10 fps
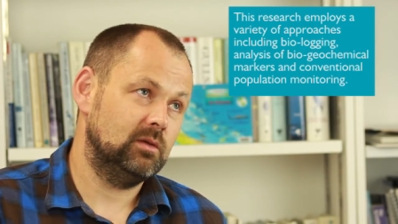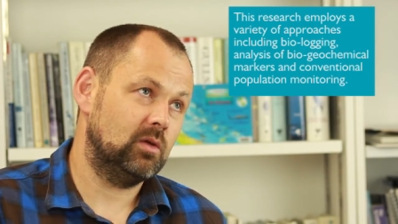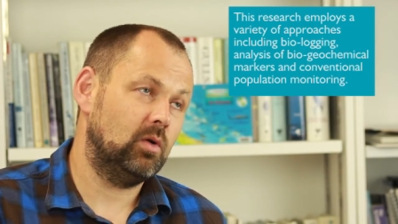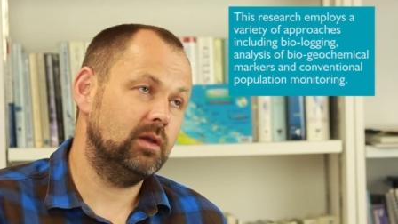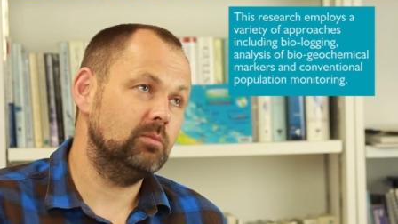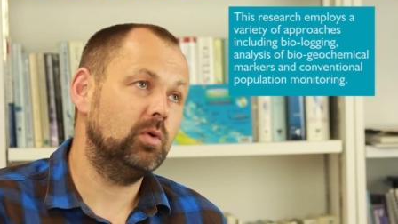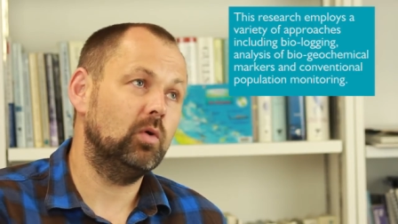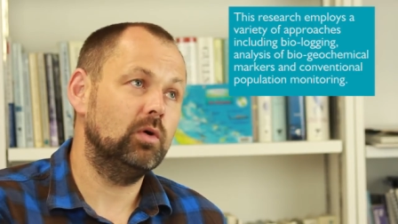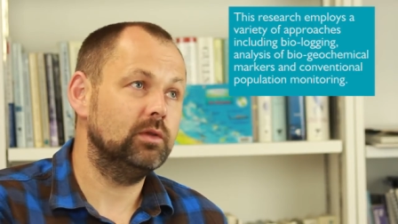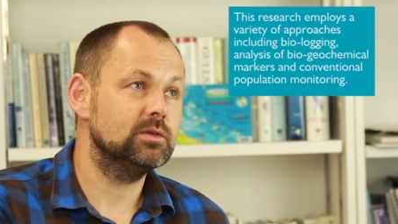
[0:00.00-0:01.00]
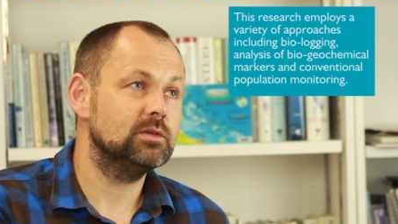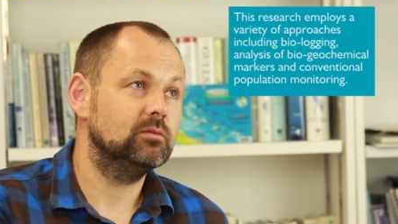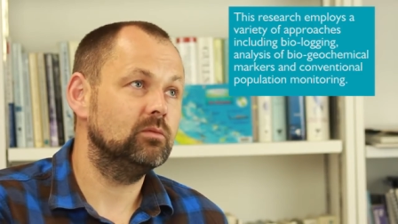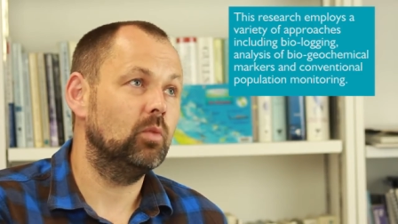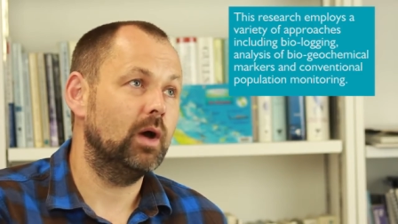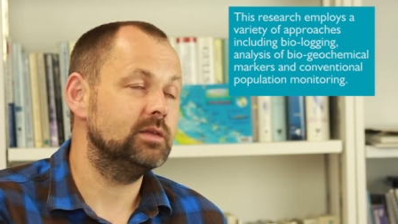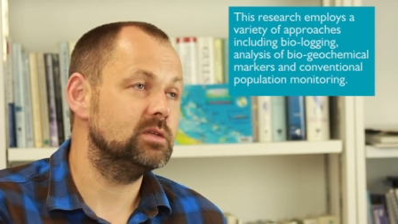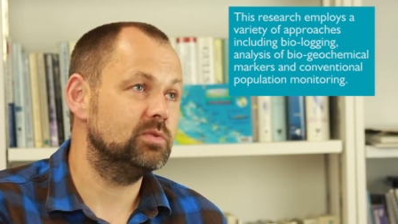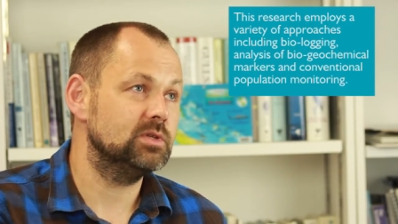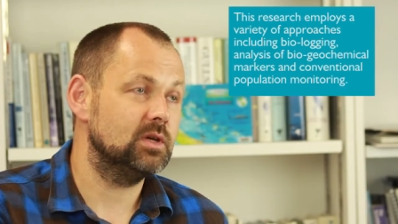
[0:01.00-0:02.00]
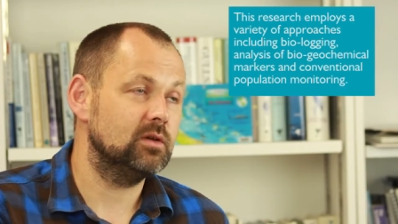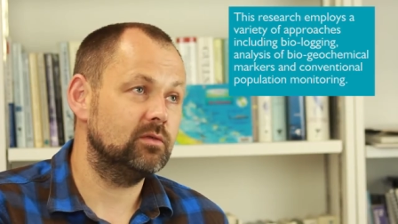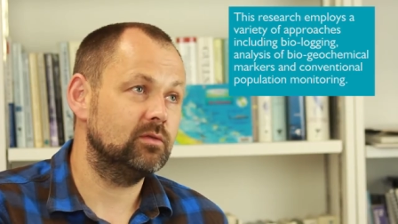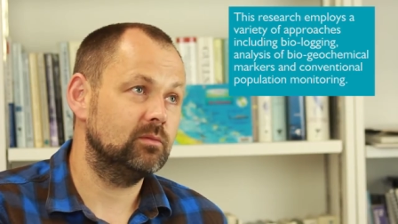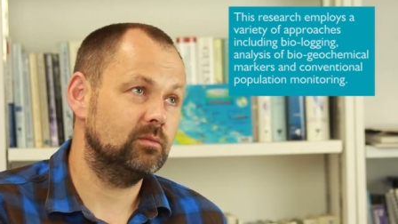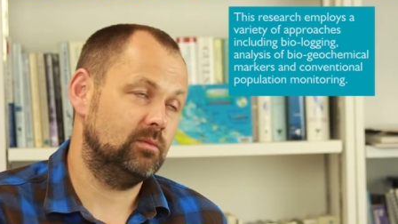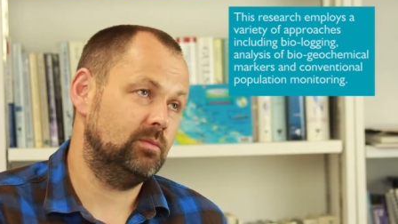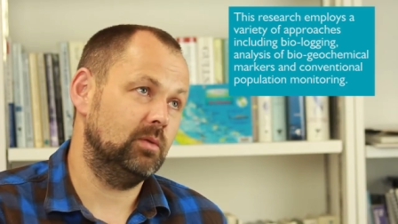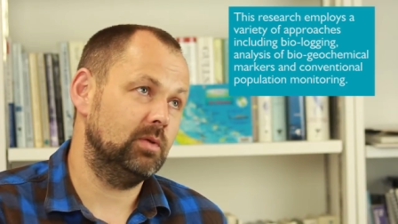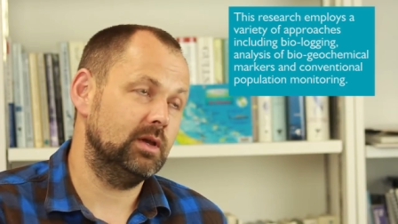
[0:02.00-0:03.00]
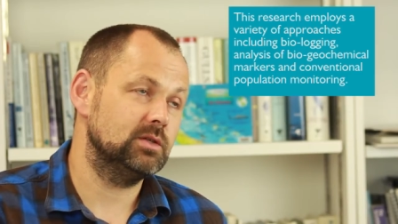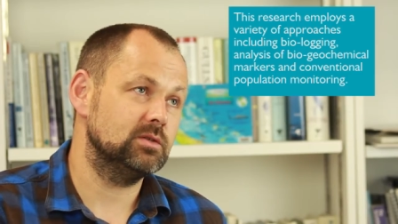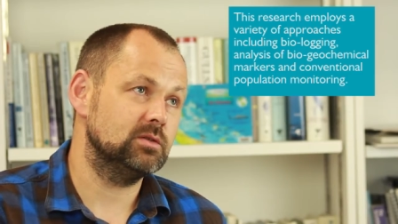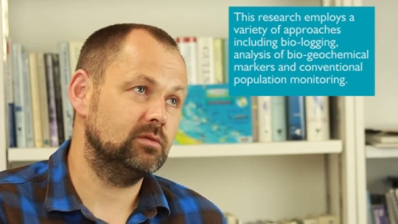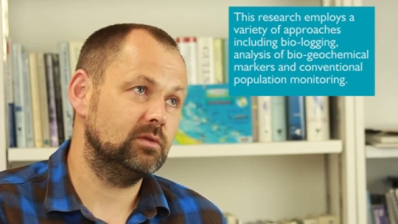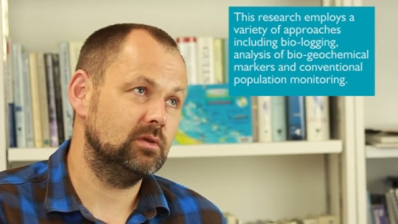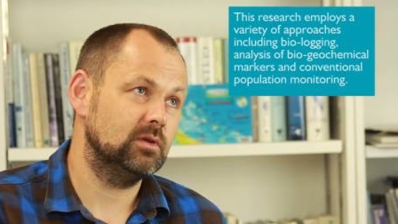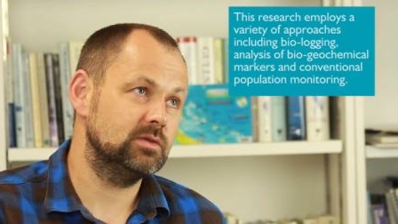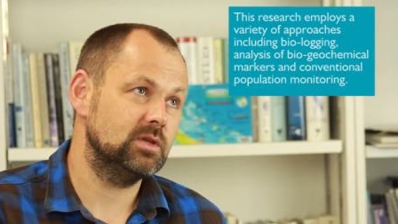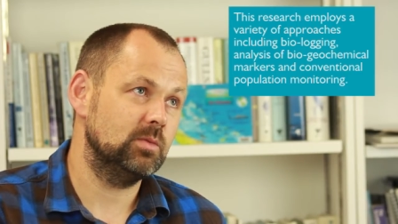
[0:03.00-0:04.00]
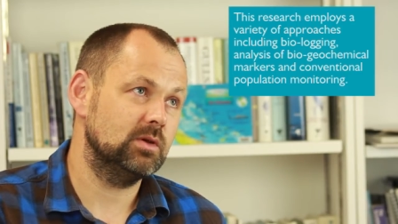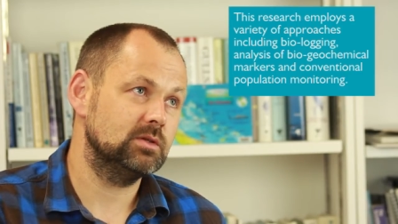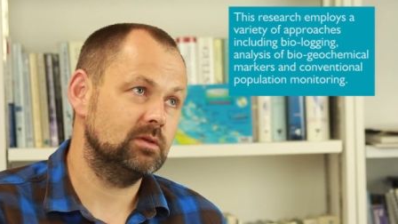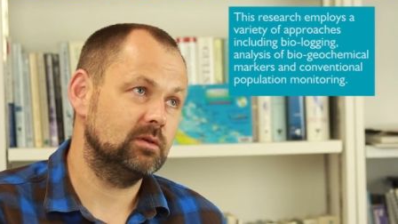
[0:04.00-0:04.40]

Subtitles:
quite an important way to preserve populations of seabirds.